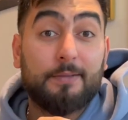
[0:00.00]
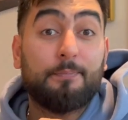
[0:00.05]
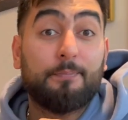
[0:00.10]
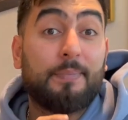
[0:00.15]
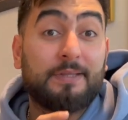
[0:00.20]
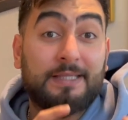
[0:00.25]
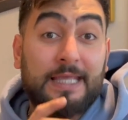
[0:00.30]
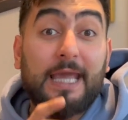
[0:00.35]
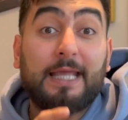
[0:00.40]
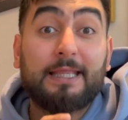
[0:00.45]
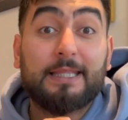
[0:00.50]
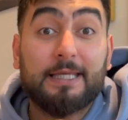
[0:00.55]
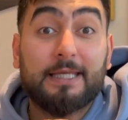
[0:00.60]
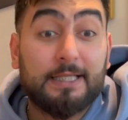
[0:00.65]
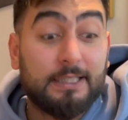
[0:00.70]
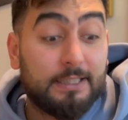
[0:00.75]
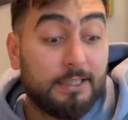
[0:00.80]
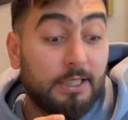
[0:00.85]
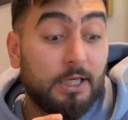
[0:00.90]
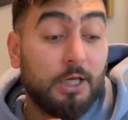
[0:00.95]

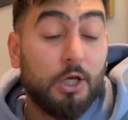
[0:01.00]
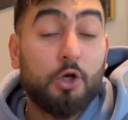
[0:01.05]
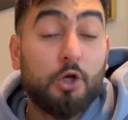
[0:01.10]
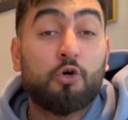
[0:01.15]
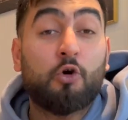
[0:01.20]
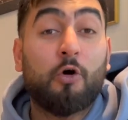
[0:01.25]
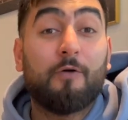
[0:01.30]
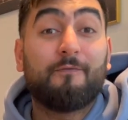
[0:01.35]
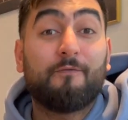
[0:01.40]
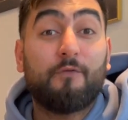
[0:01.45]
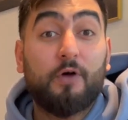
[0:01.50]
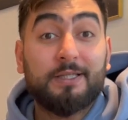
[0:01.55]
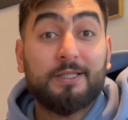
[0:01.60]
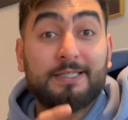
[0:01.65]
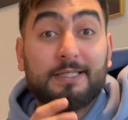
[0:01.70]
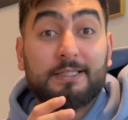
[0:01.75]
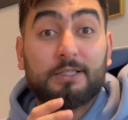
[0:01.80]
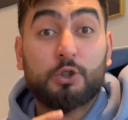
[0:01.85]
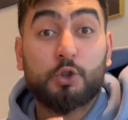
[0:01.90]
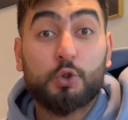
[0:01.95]
technically
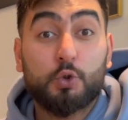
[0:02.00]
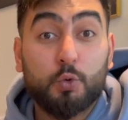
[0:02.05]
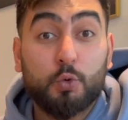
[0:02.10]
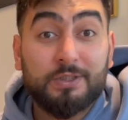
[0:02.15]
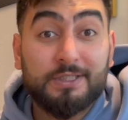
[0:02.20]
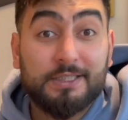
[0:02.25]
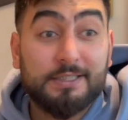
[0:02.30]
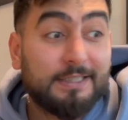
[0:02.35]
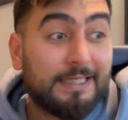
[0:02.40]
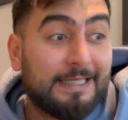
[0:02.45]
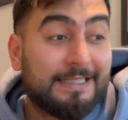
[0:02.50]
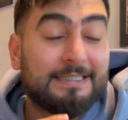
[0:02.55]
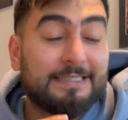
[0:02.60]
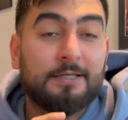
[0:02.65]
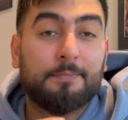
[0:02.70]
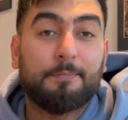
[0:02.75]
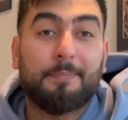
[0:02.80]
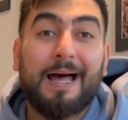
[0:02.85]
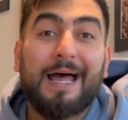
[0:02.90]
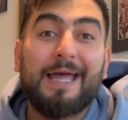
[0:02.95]
converting the shorters into
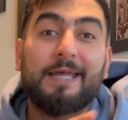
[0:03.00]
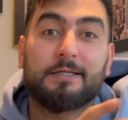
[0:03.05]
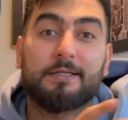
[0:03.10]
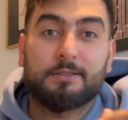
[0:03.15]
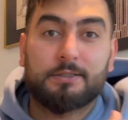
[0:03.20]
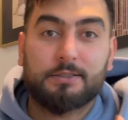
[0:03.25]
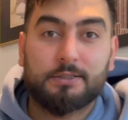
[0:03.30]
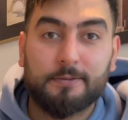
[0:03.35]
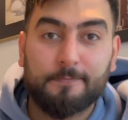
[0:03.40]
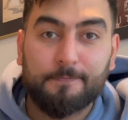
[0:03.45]
buyers,